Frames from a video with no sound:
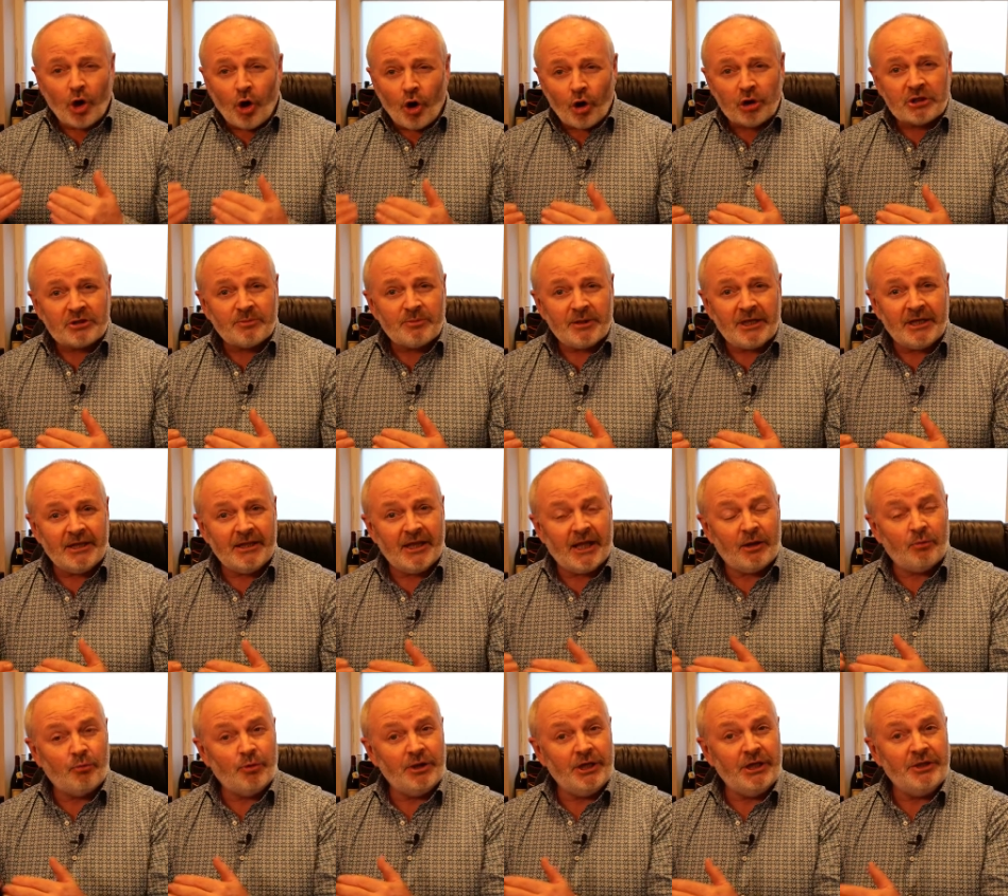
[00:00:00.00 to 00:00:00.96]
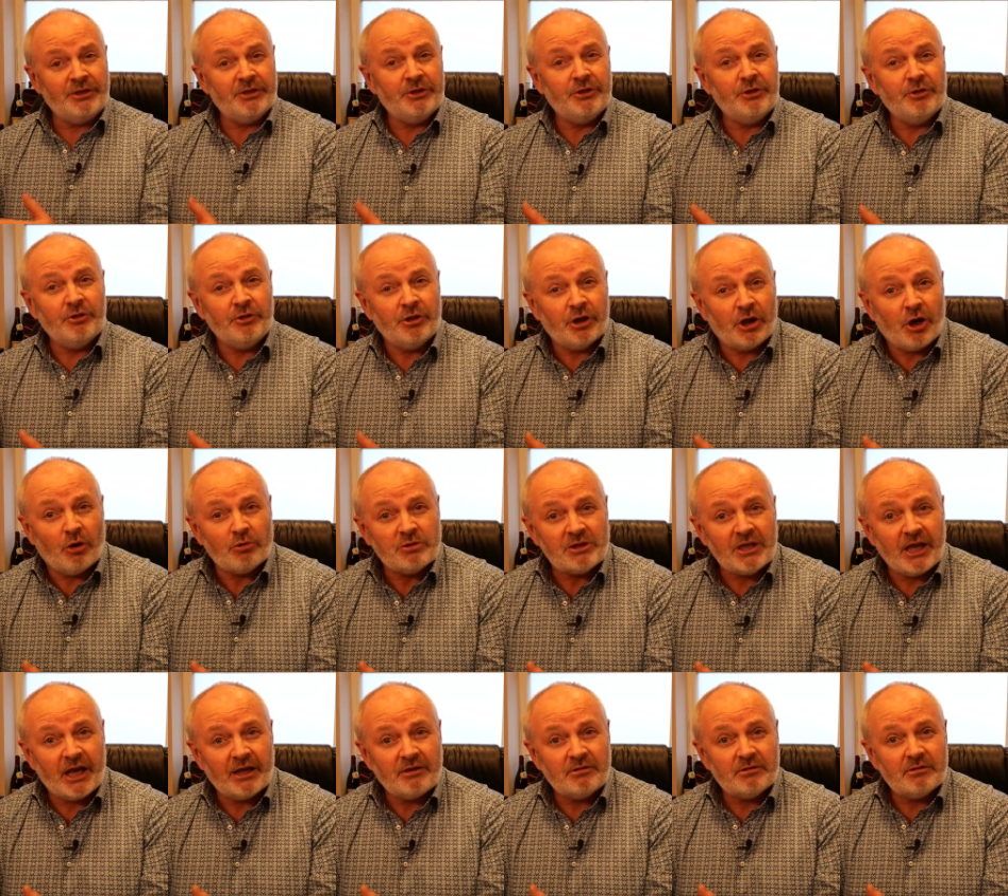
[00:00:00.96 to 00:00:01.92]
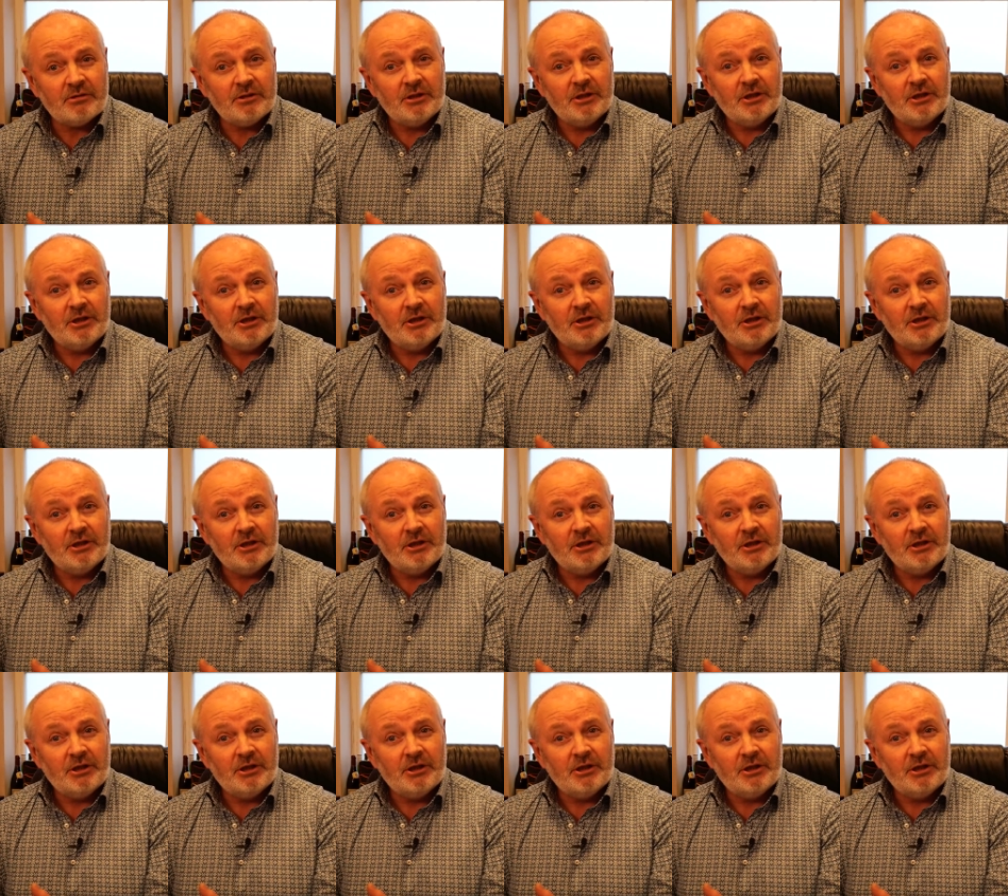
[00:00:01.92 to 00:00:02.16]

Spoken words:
Ultimately then we need to negotiate.